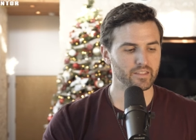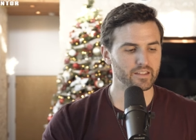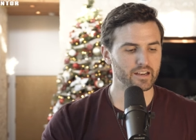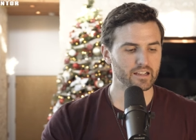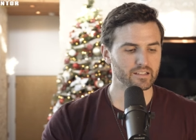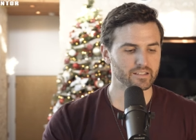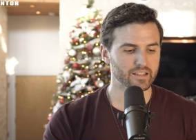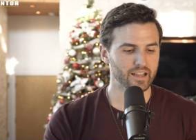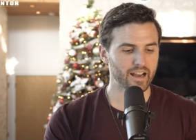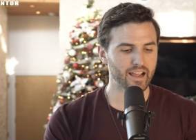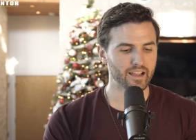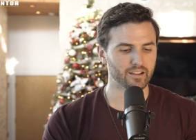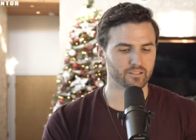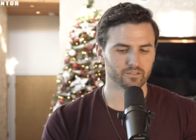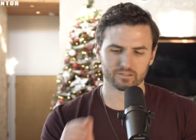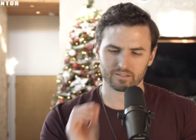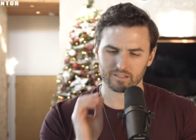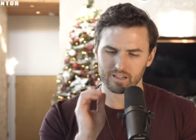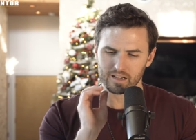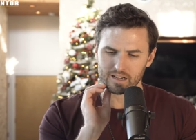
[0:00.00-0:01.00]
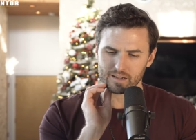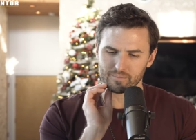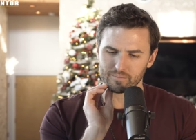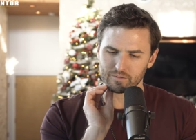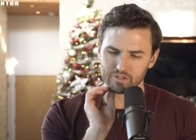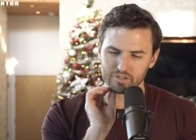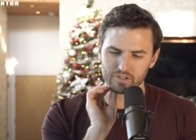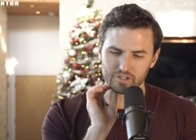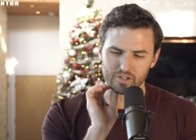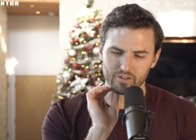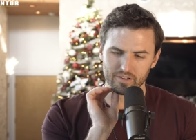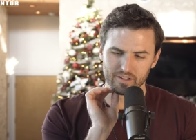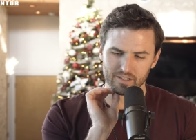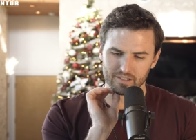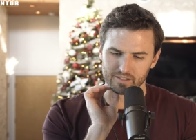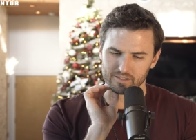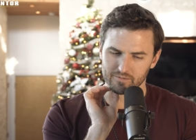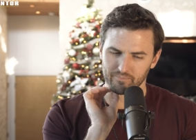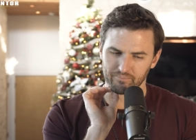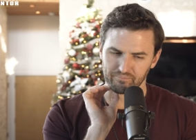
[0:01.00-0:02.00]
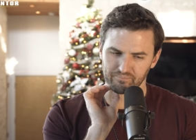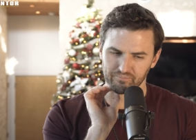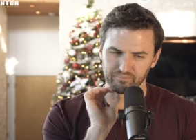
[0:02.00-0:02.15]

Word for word: And then I said, hey, just curious,